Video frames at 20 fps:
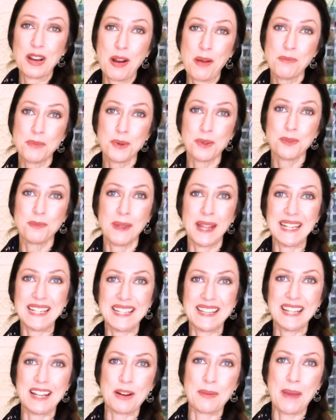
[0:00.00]
crumble's been
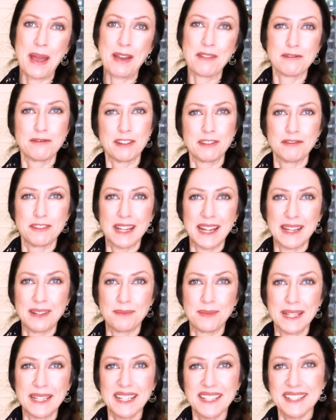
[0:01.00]
in there about
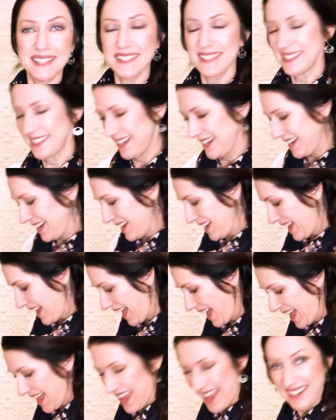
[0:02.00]
15 minutes
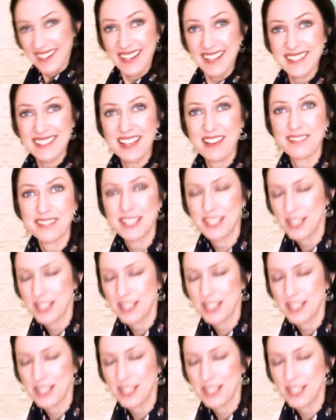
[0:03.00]
and let's have a